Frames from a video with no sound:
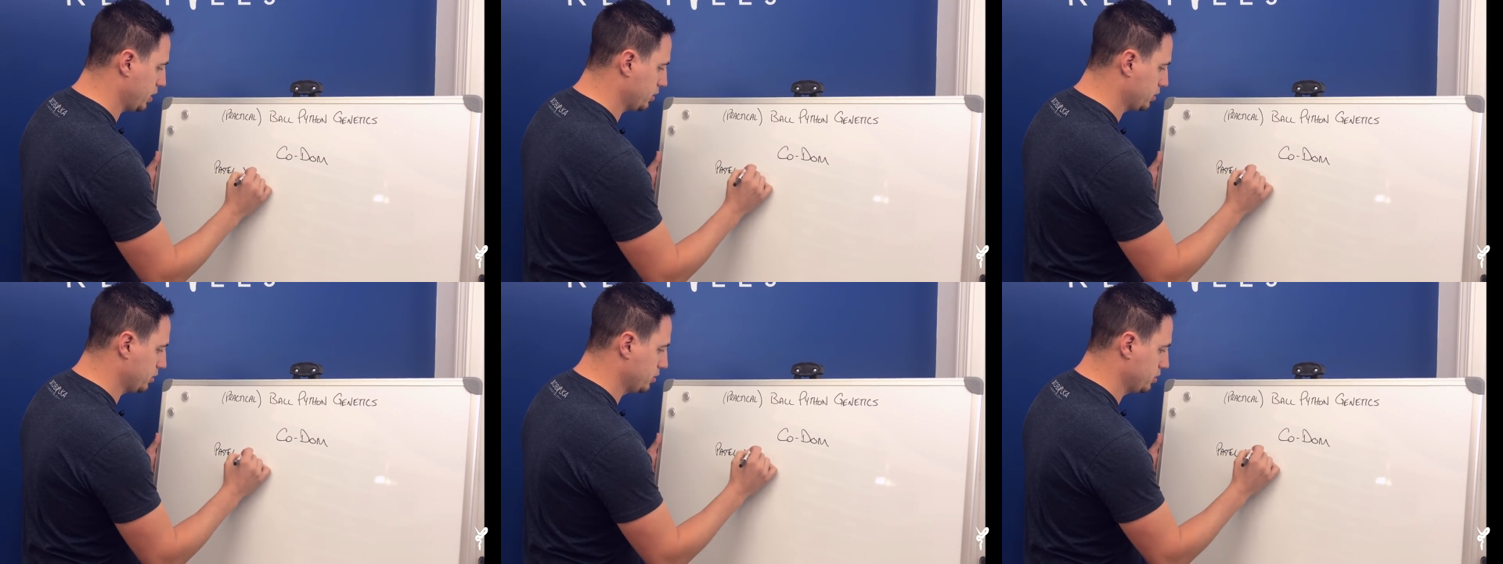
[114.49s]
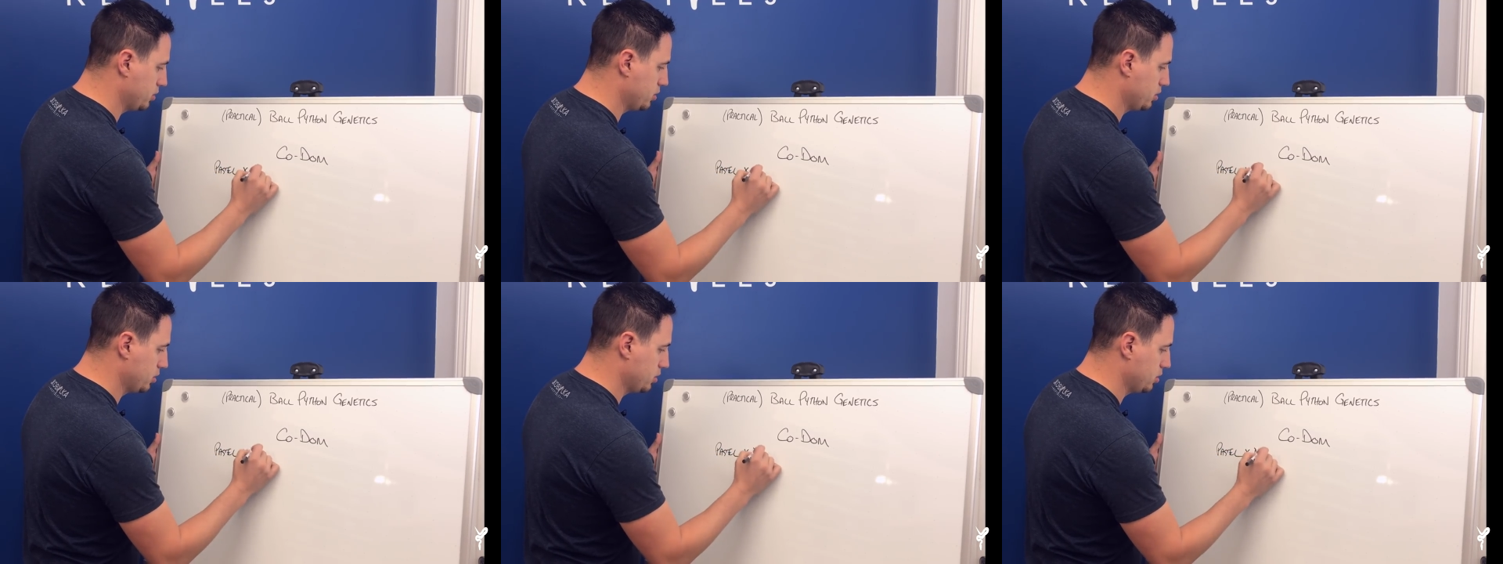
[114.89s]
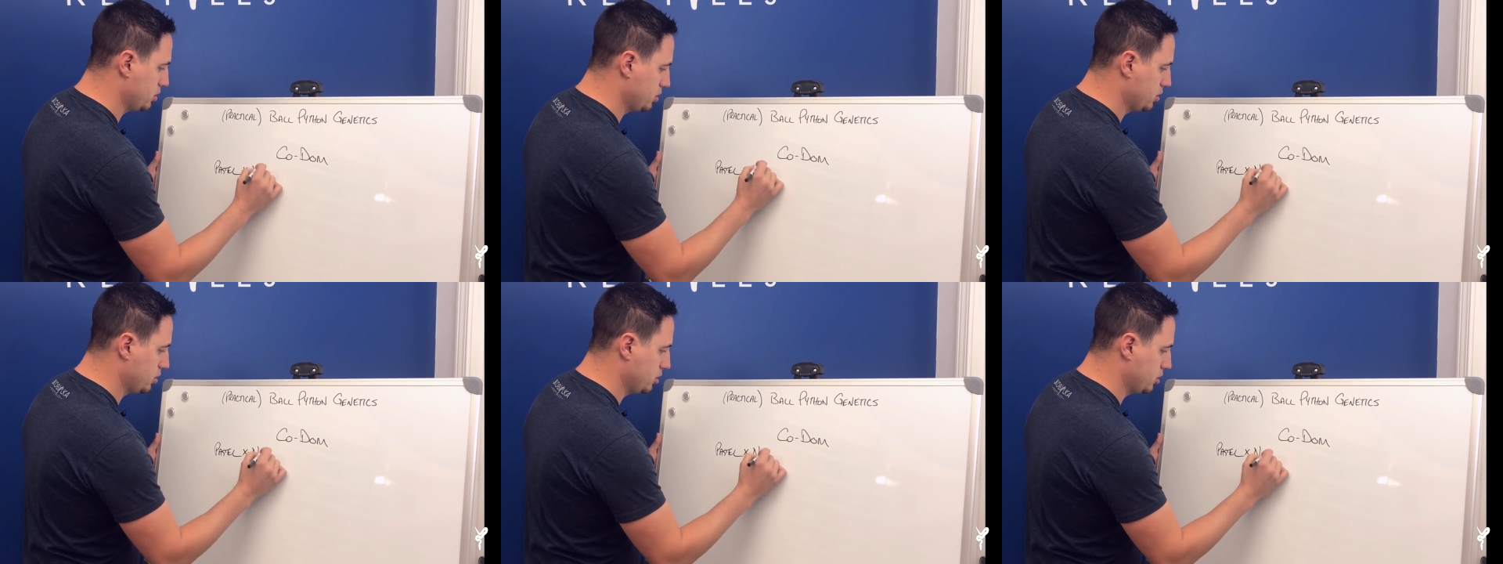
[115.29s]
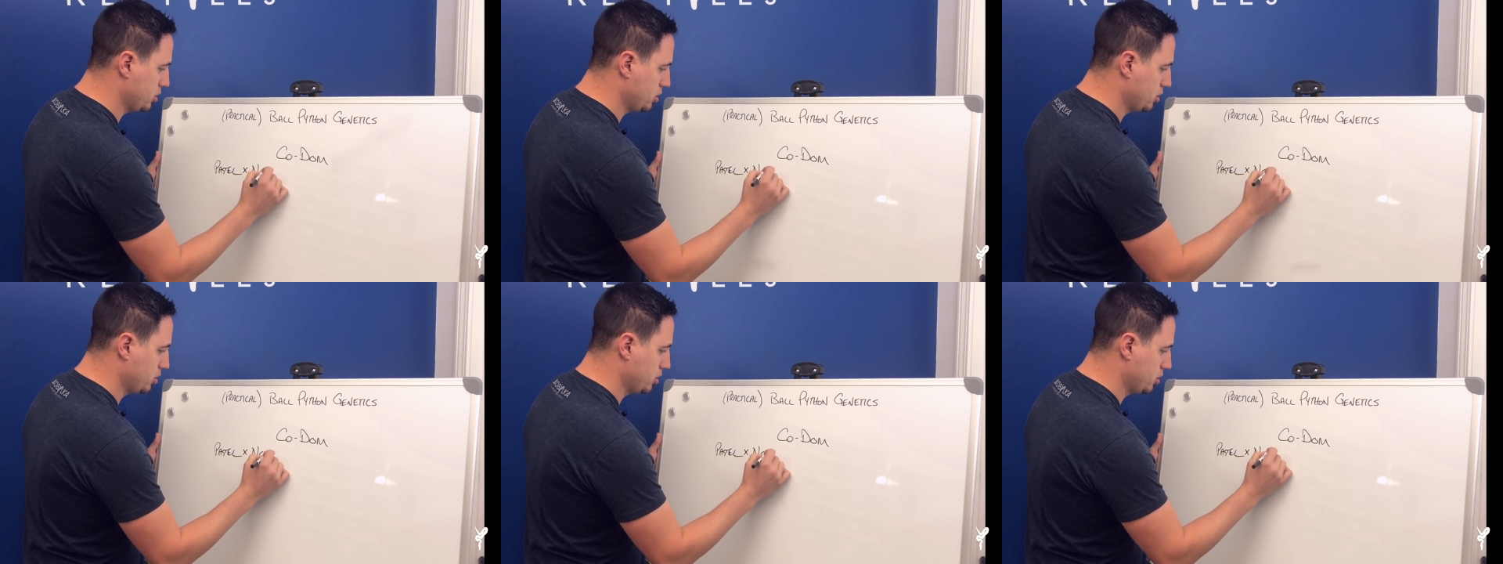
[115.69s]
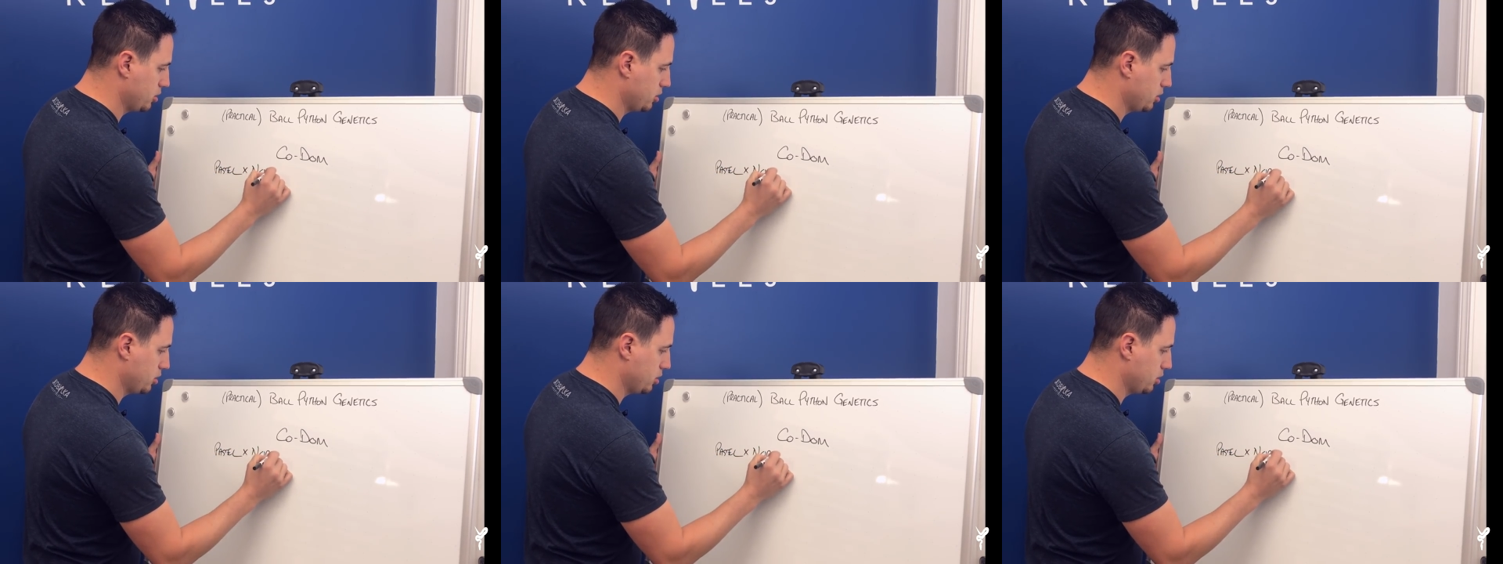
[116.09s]

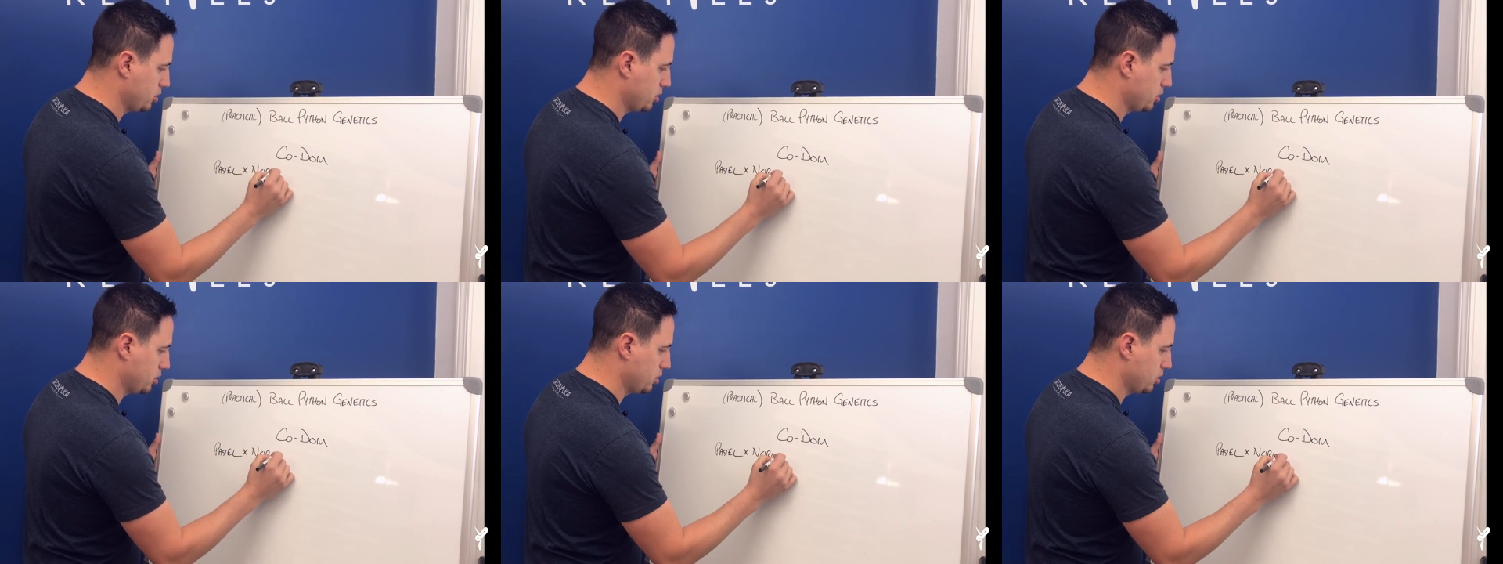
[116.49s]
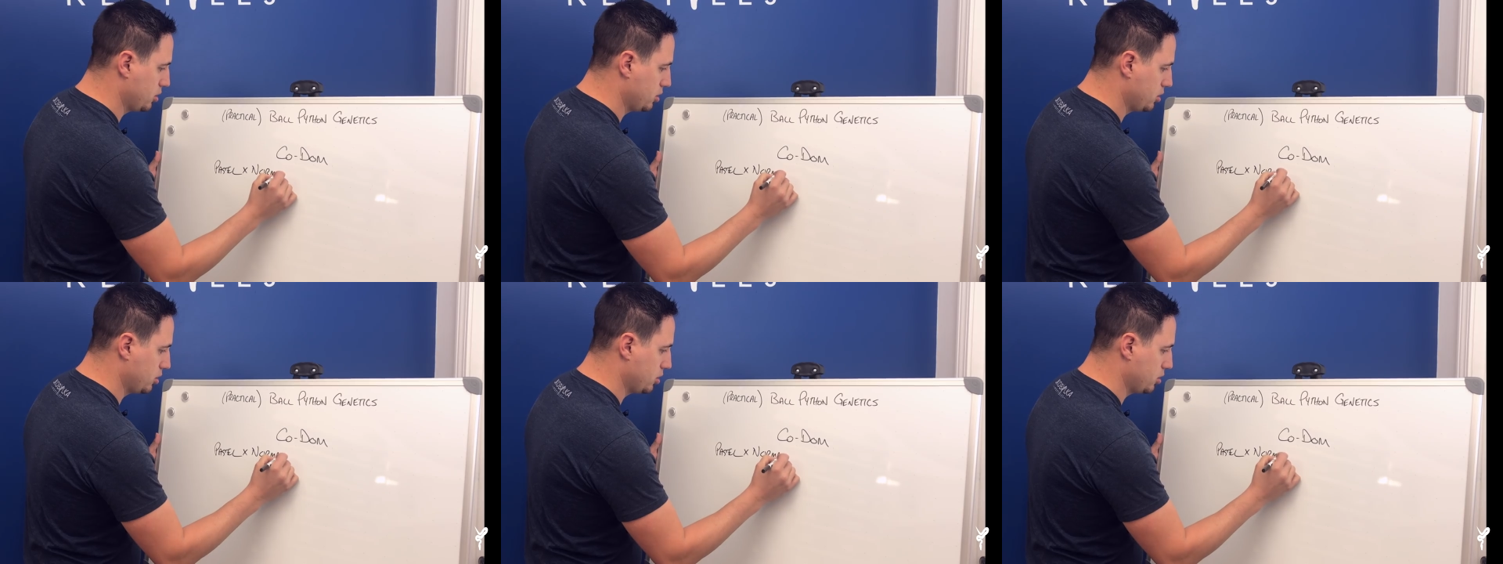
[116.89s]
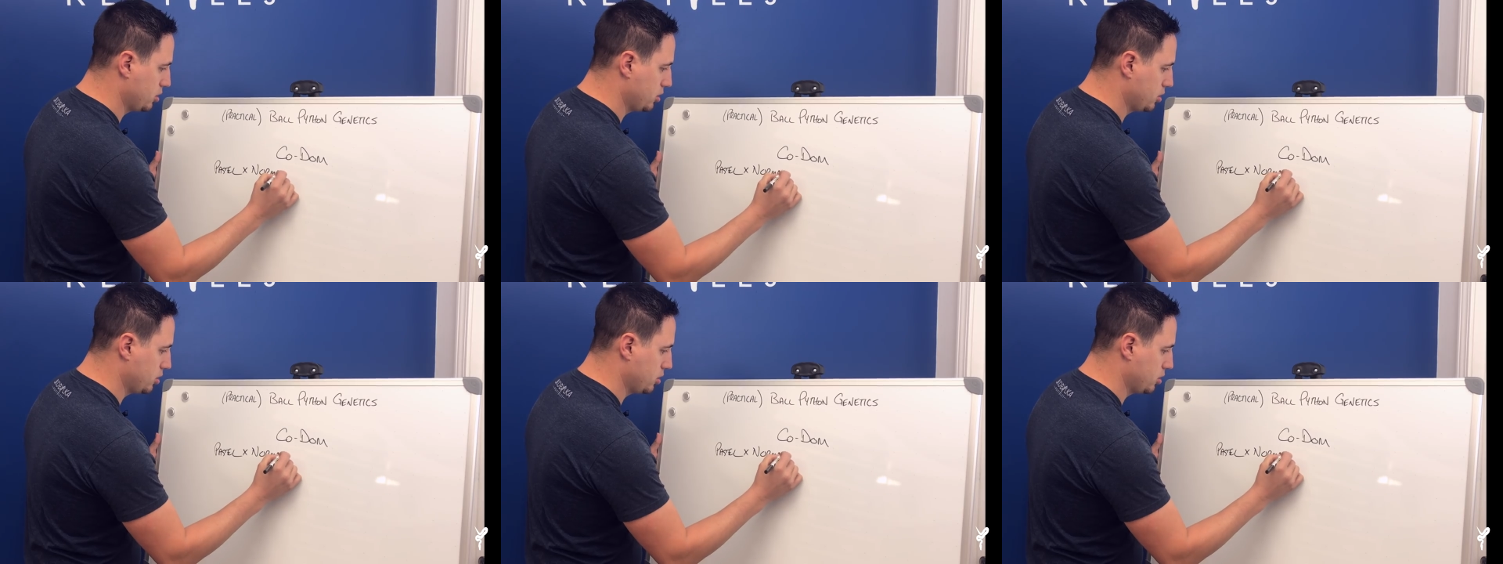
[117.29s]
Nothing is said.